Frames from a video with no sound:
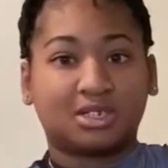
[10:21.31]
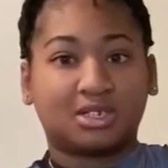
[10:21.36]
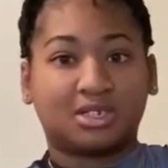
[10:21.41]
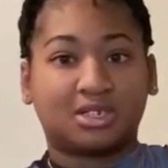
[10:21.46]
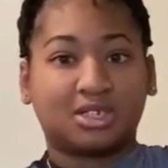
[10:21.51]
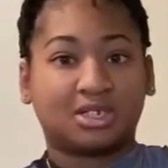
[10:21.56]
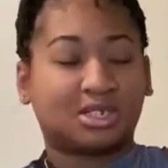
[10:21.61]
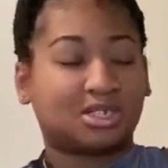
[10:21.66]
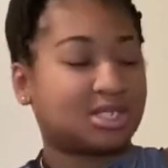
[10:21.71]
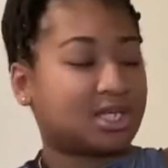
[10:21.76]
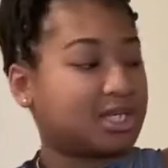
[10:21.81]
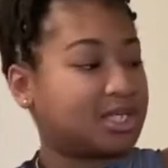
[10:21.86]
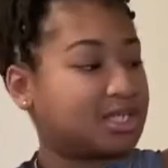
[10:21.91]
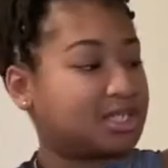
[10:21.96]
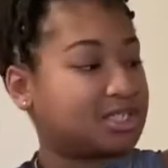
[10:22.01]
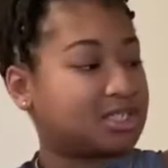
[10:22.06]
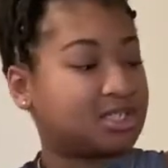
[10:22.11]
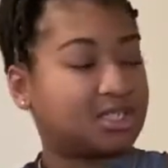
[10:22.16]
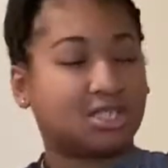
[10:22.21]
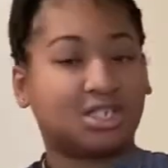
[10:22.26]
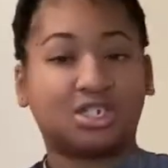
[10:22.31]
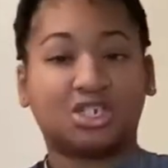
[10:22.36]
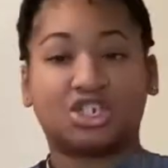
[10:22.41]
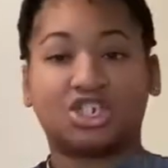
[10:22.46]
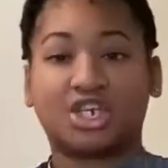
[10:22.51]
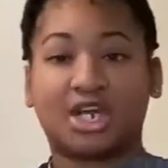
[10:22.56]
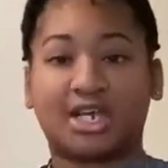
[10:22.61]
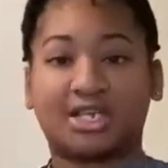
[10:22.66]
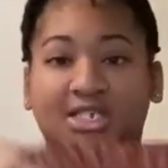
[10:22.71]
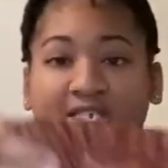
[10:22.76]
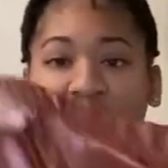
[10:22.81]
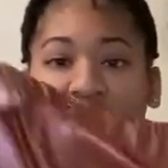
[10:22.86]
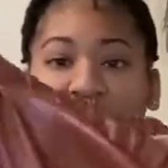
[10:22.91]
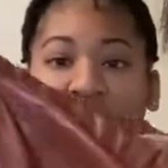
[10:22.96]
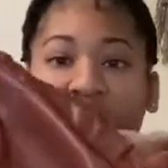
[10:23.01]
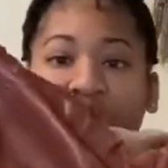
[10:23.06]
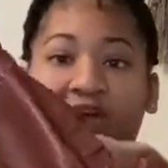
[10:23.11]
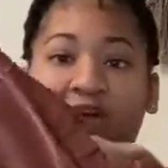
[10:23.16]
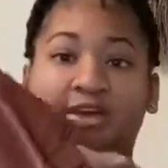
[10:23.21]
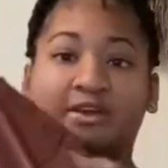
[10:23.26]
This is the chest
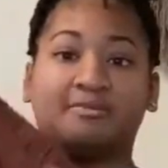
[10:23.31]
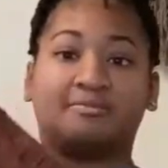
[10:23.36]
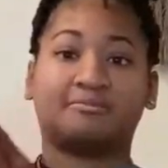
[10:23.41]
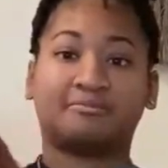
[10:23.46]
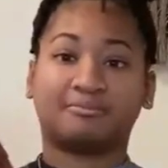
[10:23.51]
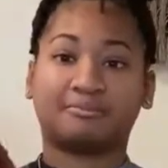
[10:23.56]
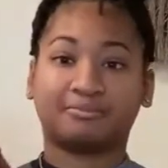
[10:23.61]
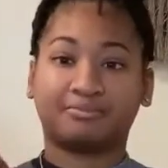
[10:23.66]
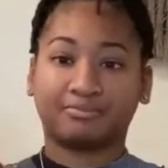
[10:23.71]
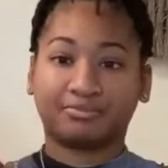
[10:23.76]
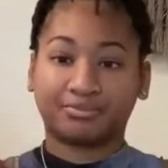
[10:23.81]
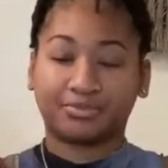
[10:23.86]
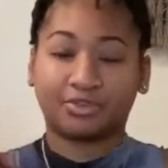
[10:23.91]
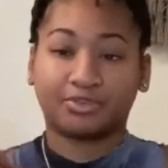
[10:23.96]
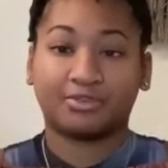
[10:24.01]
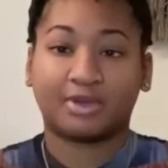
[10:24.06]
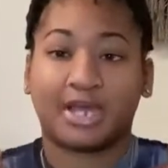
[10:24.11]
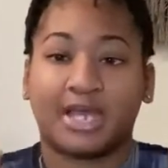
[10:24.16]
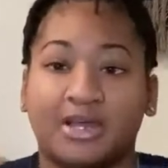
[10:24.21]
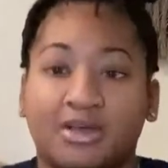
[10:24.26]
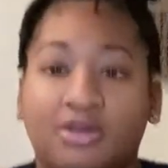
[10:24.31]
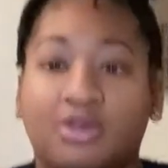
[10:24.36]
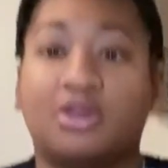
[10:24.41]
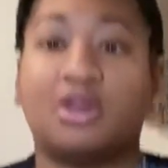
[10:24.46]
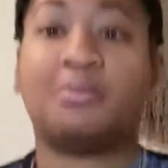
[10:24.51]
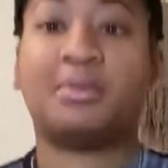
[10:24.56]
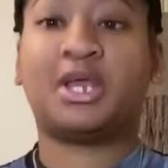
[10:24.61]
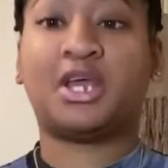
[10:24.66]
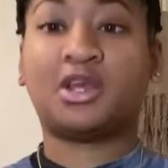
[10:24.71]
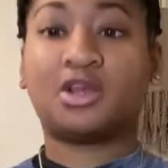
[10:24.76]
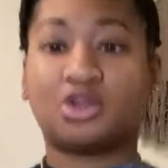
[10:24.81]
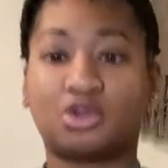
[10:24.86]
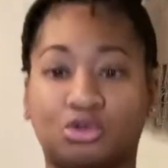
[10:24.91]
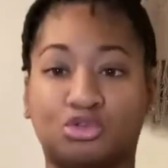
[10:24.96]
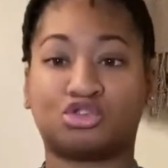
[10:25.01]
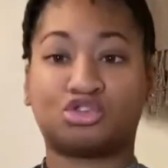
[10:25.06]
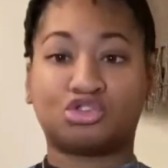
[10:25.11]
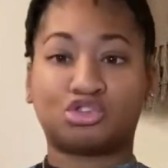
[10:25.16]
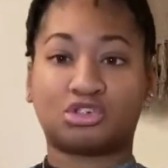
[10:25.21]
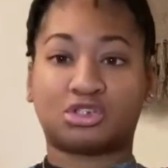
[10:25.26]
area, right? Hold on, let me get
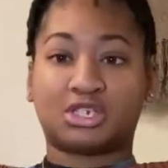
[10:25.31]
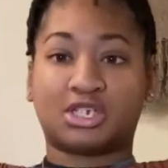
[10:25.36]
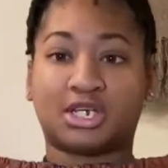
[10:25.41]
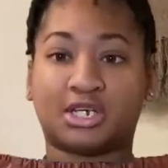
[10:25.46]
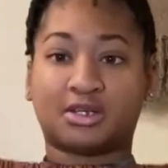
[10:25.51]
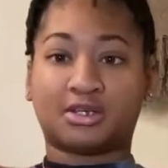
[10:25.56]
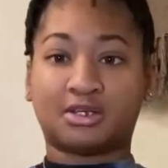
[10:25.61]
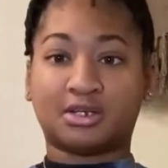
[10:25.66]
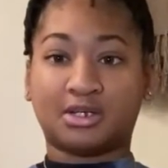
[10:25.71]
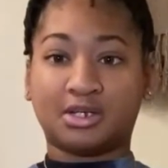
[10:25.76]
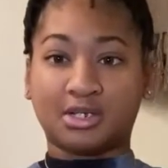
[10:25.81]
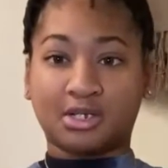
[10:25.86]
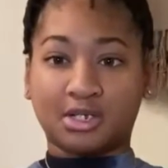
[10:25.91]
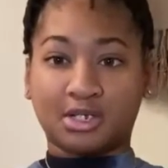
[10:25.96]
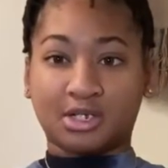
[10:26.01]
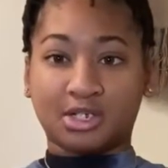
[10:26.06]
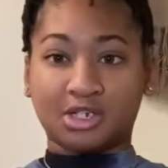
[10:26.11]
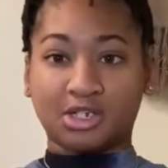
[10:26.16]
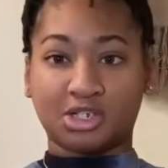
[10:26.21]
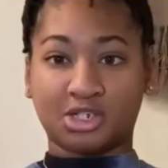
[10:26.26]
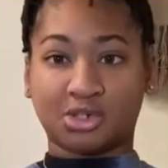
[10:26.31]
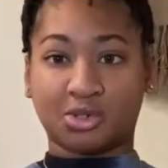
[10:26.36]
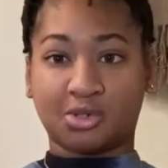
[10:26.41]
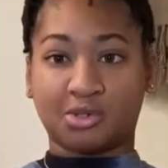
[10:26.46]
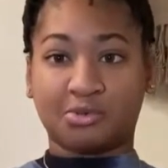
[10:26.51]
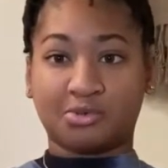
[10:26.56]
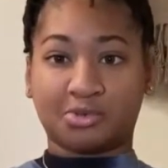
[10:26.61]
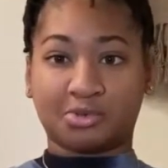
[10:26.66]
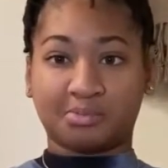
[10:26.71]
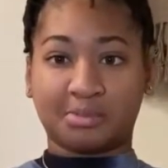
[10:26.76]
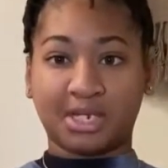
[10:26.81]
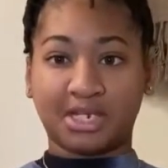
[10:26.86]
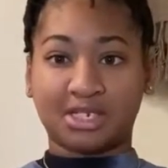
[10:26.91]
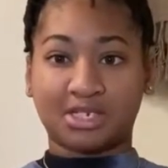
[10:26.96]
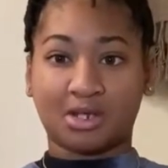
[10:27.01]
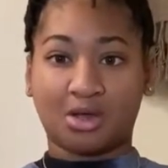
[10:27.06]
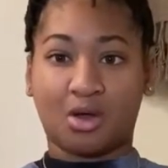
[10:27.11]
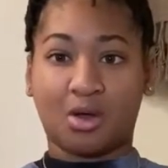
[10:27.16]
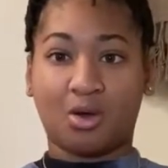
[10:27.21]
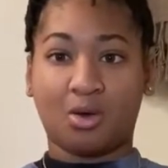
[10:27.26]
closer, you can see. So it was meant
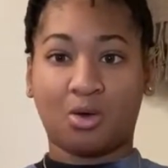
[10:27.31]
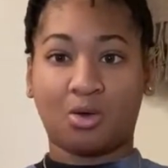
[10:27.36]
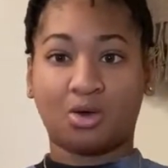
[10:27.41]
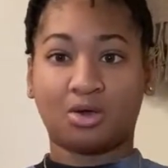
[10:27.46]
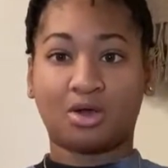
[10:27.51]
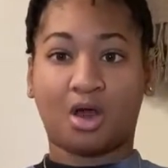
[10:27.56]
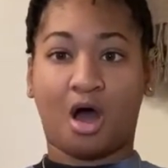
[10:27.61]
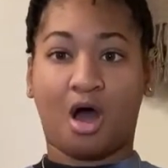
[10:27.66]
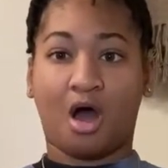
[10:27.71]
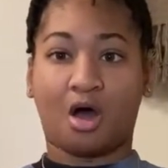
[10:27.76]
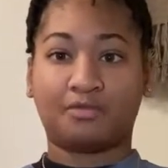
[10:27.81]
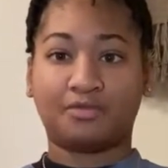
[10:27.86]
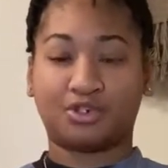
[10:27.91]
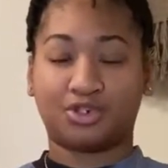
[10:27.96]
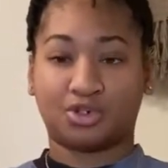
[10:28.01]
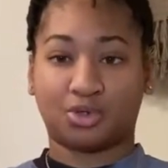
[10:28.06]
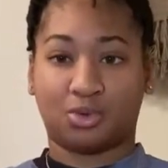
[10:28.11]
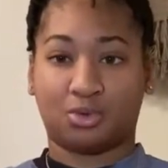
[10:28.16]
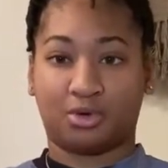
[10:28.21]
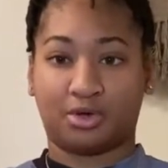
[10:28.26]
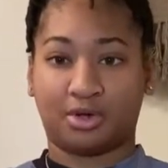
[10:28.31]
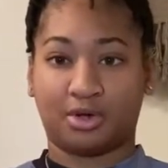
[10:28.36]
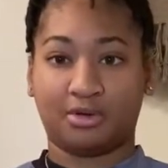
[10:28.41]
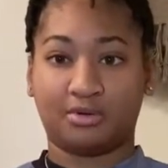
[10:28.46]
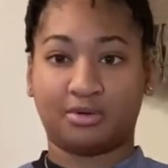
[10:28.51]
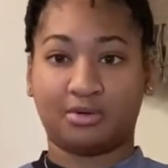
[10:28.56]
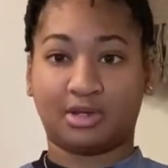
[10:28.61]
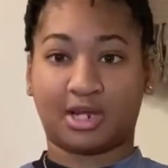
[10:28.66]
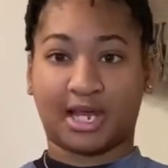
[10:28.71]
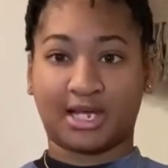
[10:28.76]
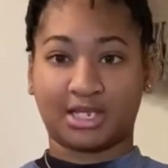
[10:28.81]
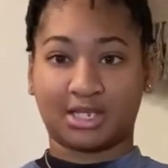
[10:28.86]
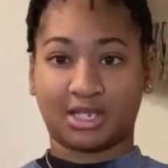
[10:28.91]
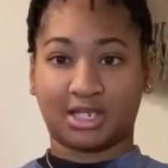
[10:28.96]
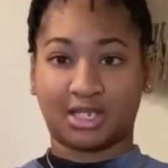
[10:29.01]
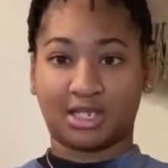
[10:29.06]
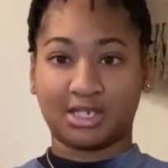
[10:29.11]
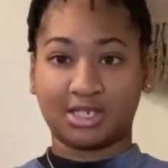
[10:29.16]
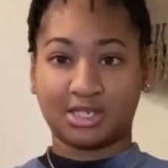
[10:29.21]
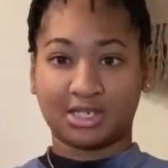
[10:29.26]
to hold off shoulder like
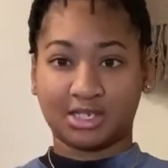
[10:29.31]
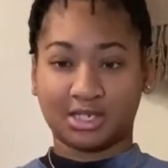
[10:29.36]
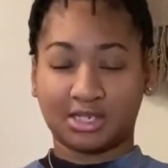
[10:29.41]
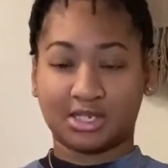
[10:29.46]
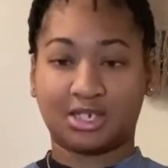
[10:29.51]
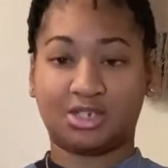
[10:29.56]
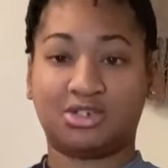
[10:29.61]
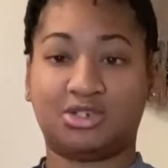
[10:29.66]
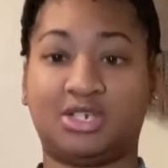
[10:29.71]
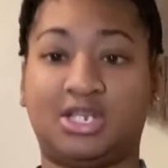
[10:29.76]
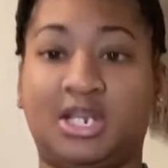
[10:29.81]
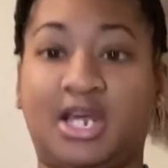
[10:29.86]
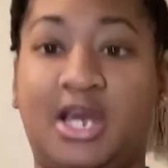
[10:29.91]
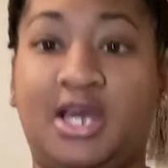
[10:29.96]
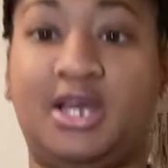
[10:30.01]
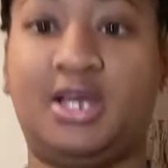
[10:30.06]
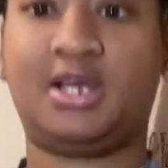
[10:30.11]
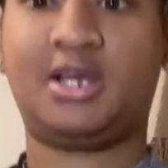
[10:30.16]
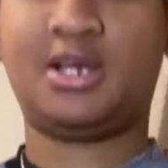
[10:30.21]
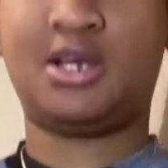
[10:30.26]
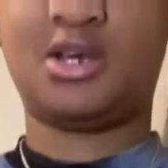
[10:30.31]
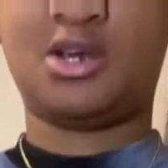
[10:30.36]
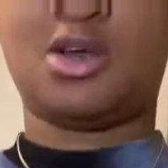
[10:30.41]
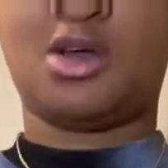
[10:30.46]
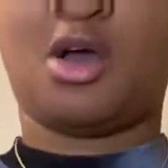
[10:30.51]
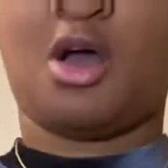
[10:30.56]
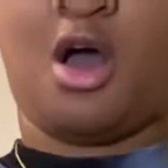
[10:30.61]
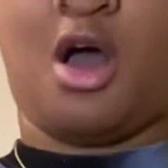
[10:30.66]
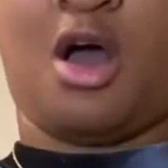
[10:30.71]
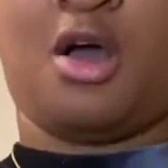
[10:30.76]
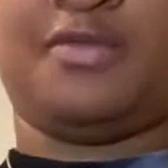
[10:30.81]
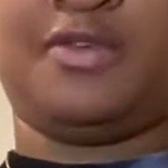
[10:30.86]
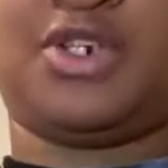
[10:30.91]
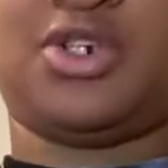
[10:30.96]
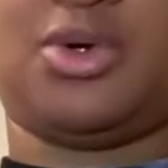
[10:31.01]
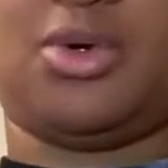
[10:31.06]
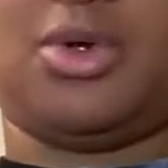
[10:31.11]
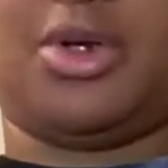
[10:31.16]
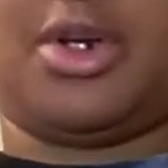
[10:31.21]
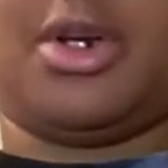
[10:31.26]
this. Can you see that? Off
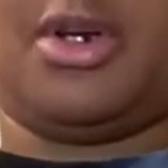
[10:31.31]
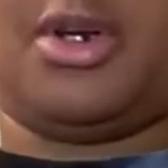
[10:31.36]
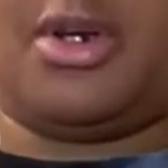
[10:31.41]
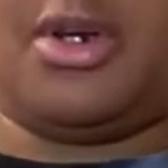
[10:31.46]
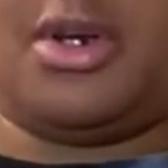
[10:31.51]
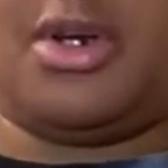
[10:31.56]
shoulder.